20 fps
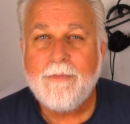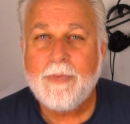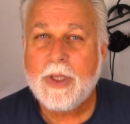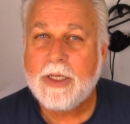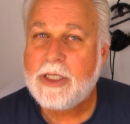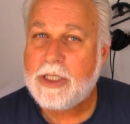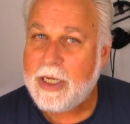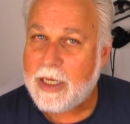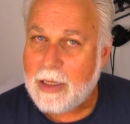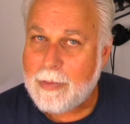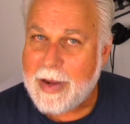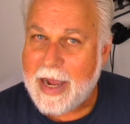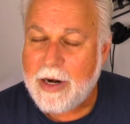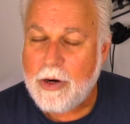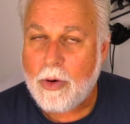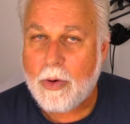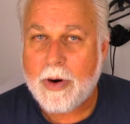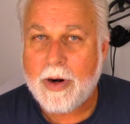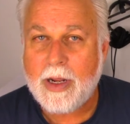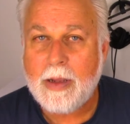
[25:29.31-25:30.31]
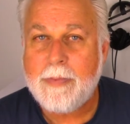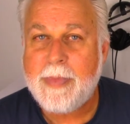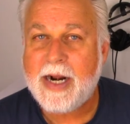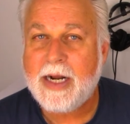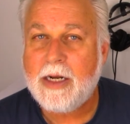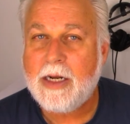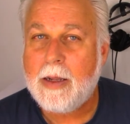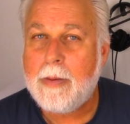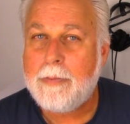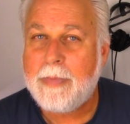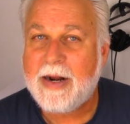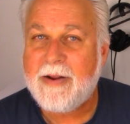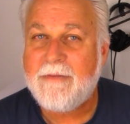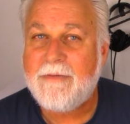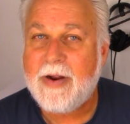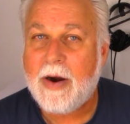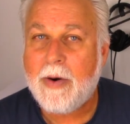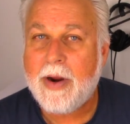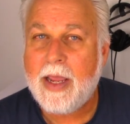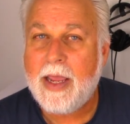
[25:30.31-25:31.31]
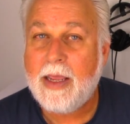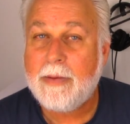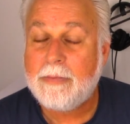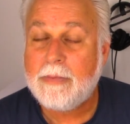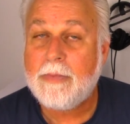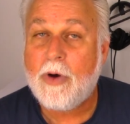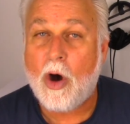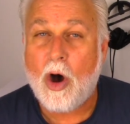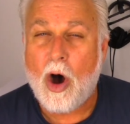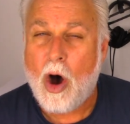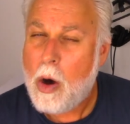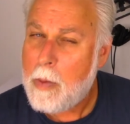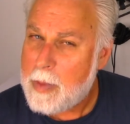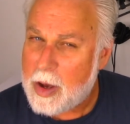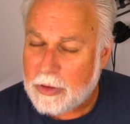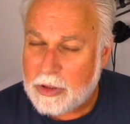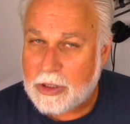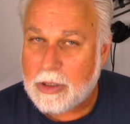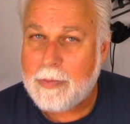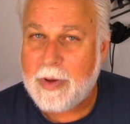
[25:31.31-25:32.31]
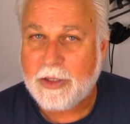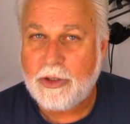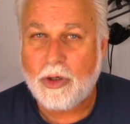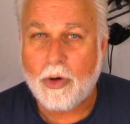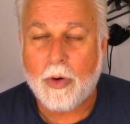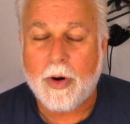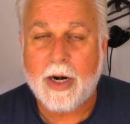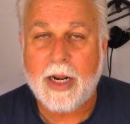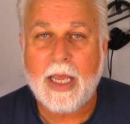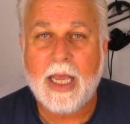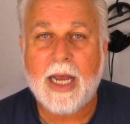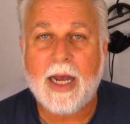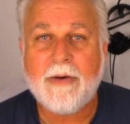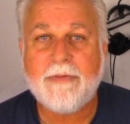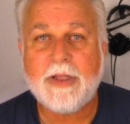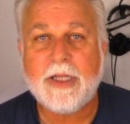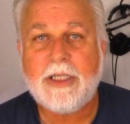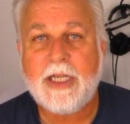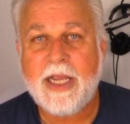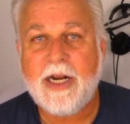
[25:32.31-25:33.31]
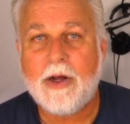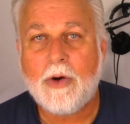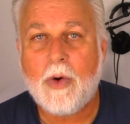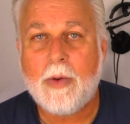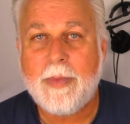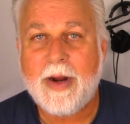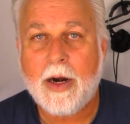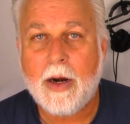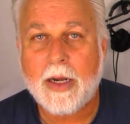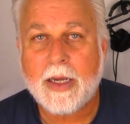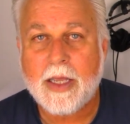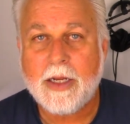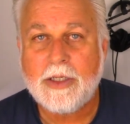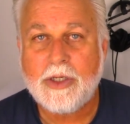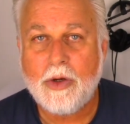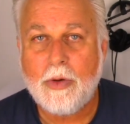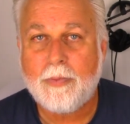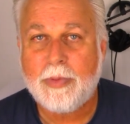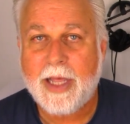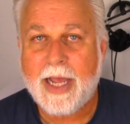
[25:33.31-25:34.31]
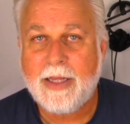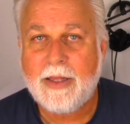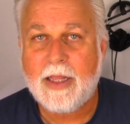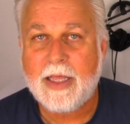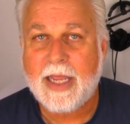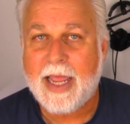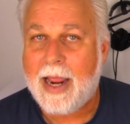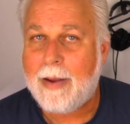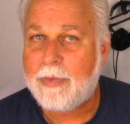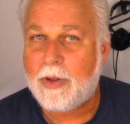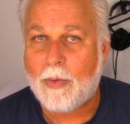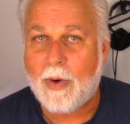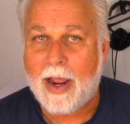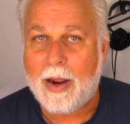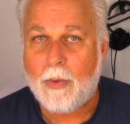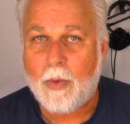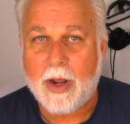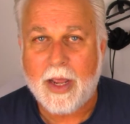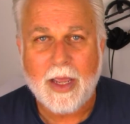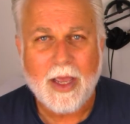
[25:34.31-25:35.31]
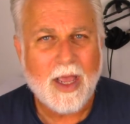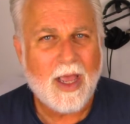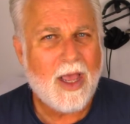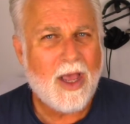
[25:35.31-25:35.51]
still a minority, but a very, almost a majority of Latino Americans who played the game the right way,